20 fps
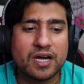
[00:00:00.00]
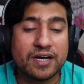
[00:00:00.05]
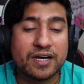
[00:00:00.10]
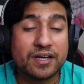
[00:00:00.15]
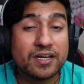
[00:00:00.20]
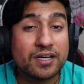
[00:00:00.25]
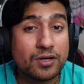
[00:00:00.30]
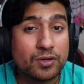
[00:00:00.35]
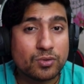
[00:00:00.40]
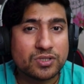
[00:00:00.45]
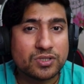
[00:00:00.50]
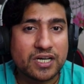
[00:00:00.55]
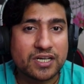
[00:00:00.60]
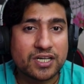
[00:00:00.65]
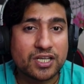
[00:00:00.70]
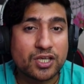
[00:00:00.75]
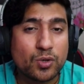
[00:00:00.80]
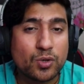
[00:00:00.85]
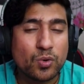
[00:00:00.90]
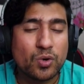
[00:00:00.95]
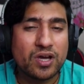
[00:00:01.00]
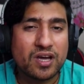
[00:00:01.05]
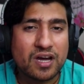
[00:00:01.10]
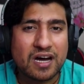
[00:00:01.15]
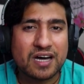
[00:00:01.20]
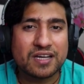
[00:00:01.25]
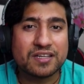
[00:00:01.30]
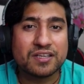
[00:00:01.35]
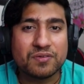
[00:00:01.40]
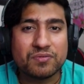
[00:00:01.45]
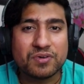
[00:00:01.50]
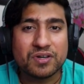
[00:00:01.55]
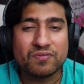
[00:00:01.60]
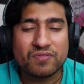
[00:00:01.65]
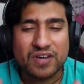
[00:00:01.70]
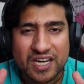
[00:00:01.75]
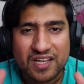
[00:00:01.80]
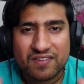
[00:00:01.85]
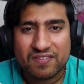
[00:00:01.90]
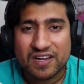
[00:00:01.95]
I didn't know that QA are given
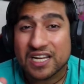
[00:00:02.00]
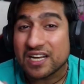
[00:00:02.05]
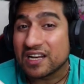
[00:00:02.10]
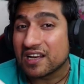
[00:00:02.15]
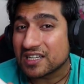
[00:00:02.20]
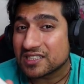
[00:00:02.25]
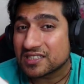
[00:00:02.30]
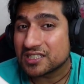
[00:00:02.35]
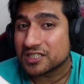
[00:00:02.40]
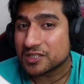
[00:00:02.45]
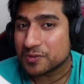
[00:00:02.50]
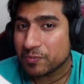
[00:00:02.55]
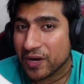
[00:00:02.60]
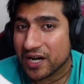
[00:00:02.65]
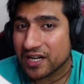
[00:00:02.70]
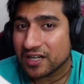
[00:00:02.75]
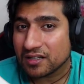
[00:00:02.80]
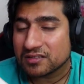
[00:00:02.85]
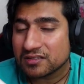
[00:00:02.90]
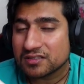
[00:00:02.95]
very, very less respect.